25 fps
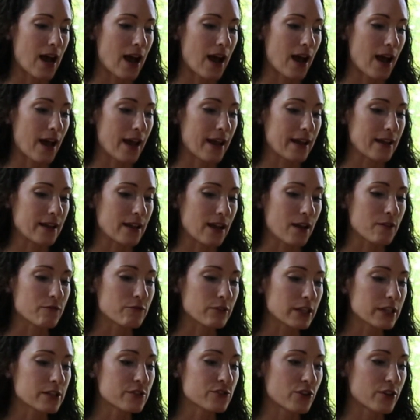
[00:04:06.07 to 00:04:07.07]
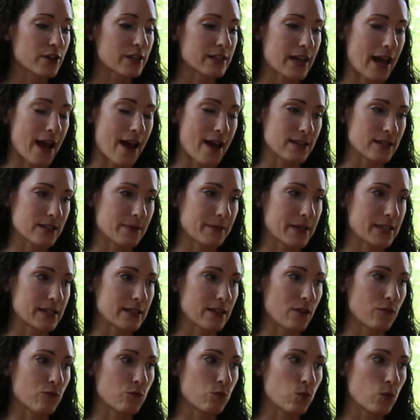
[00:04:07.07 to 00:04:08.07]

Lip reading: I really started to ask myself,